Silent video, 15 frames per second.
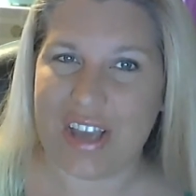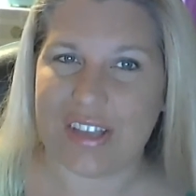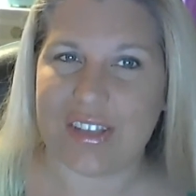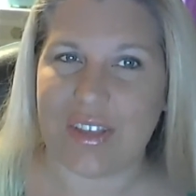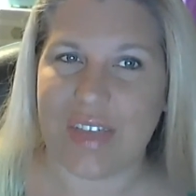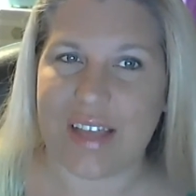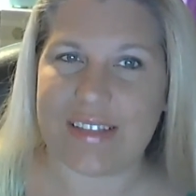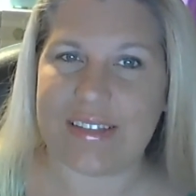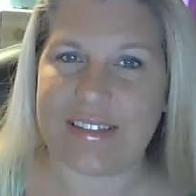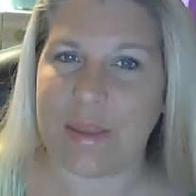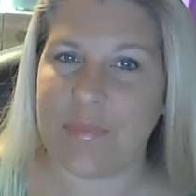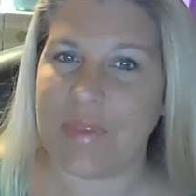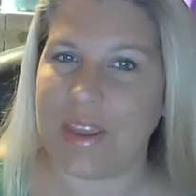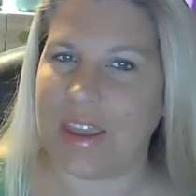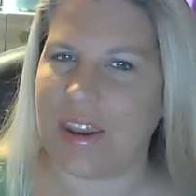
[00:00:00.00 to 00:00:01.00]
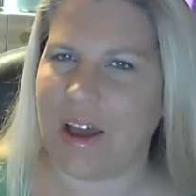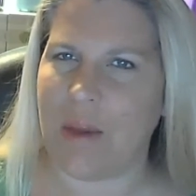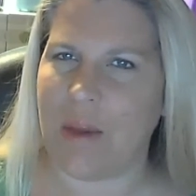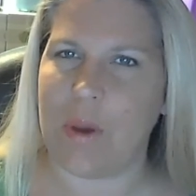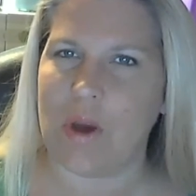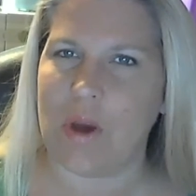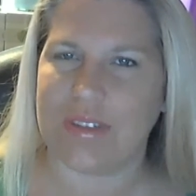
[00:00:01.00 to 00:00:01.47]
So that's something, and
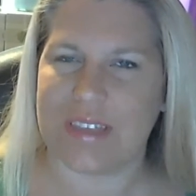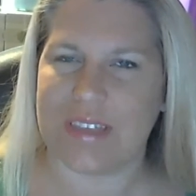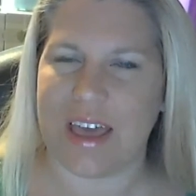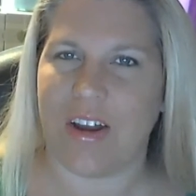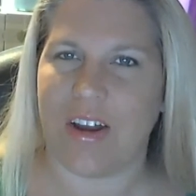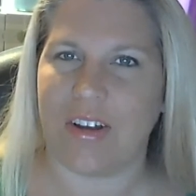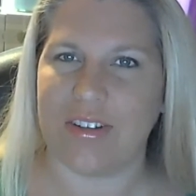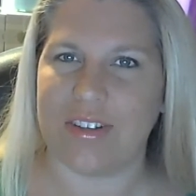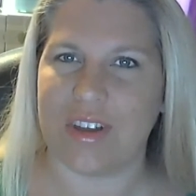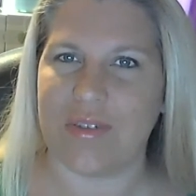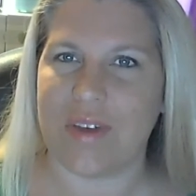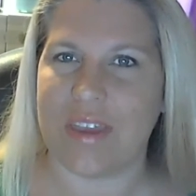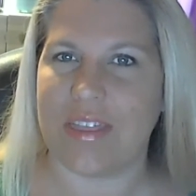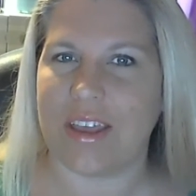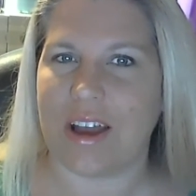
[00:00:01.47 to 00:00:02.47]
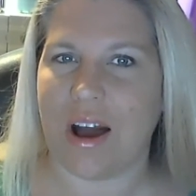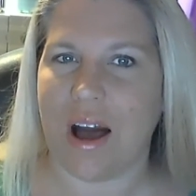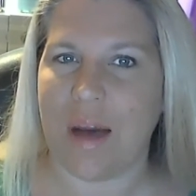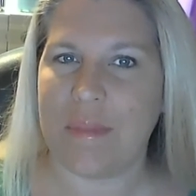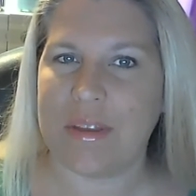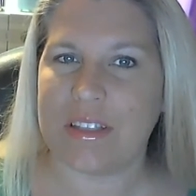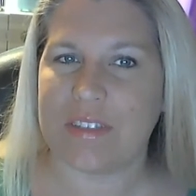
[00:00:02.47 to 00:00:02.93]
I'll post that also in the
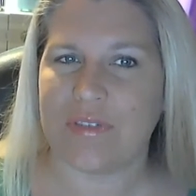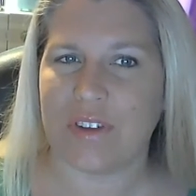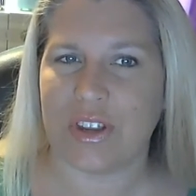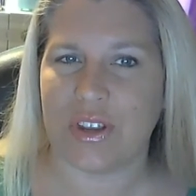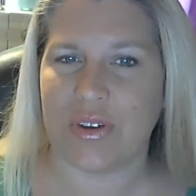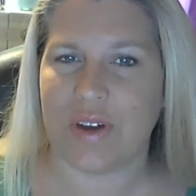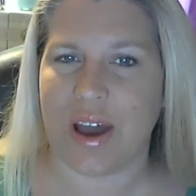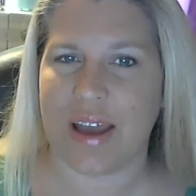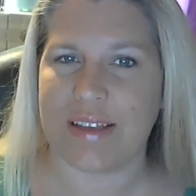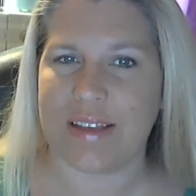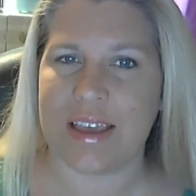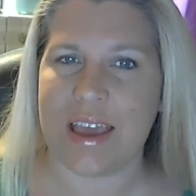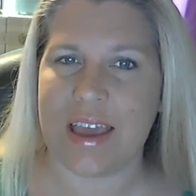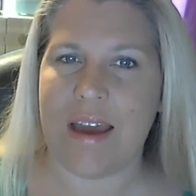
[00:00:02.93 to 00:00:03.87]
comments for you guys.